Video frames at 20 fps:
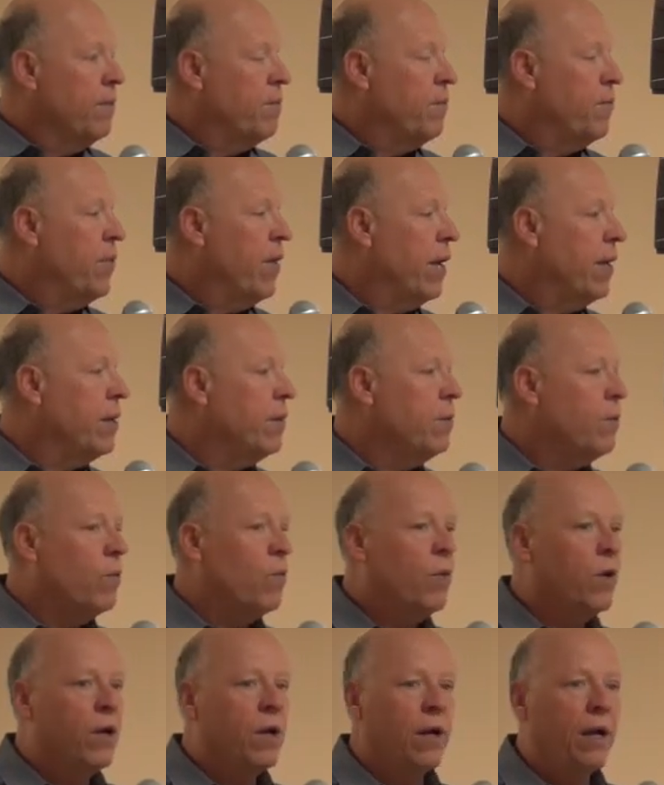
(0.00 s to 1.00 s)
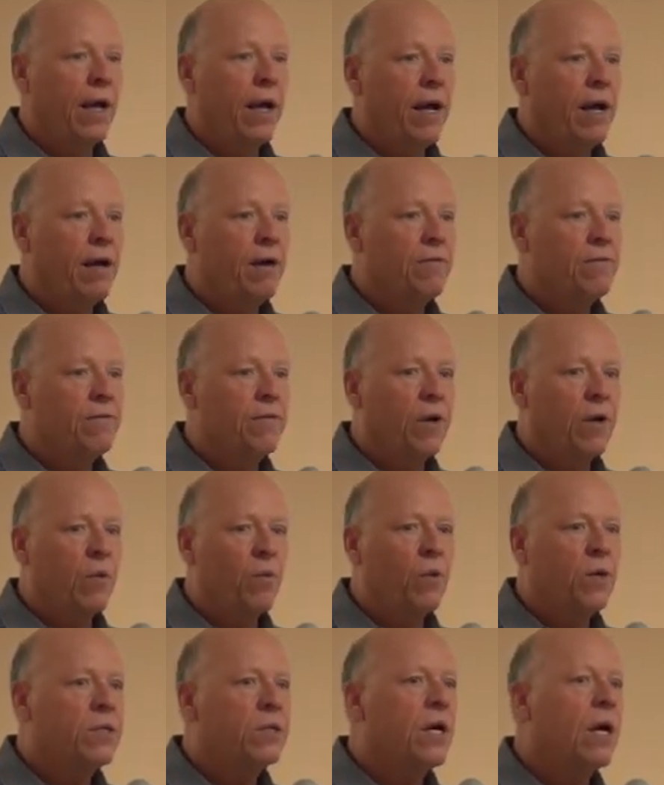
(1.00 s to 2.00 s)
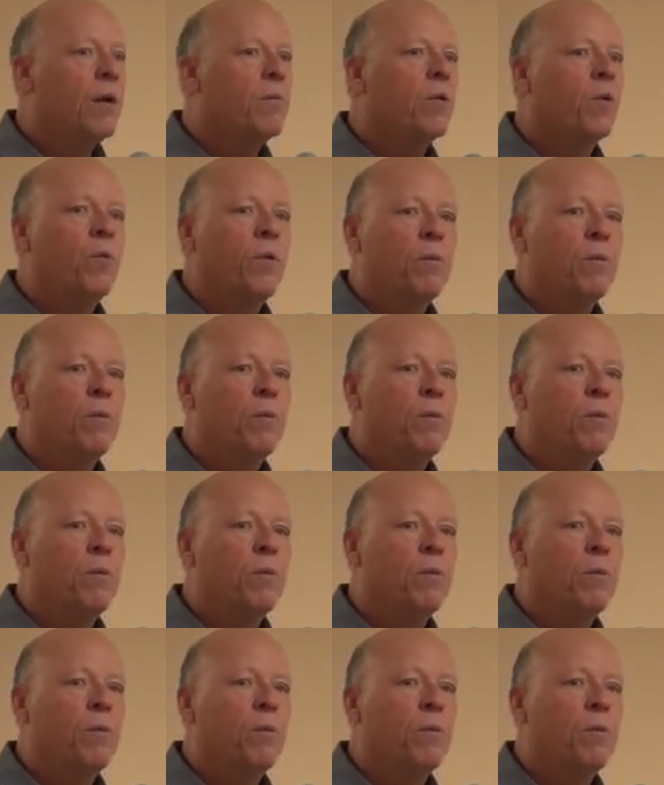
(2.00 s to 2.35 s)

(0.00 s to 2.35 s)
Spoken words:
Then we're going to have, what time are